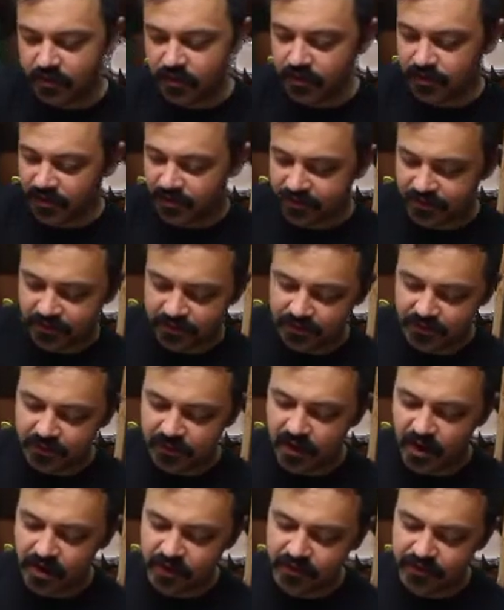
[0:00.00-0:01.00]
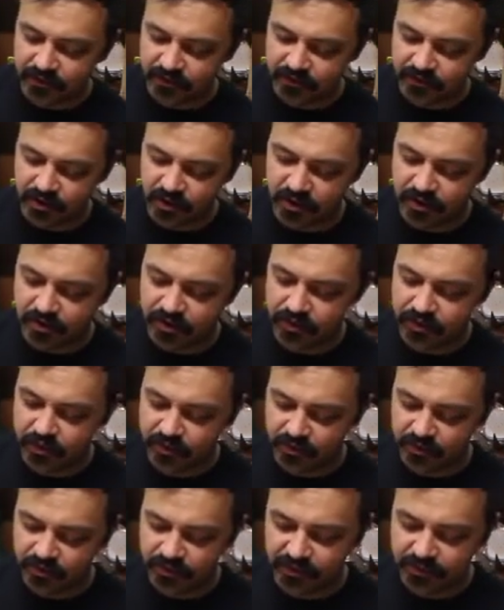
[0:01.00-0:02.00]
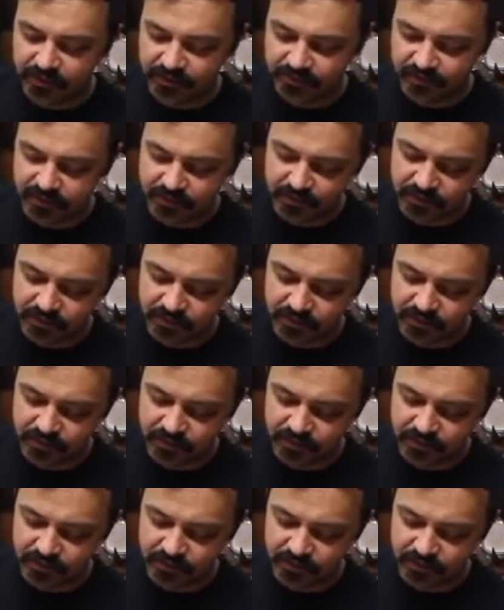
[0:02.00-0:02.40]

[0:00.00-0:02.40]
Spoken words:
basically lock this collar in place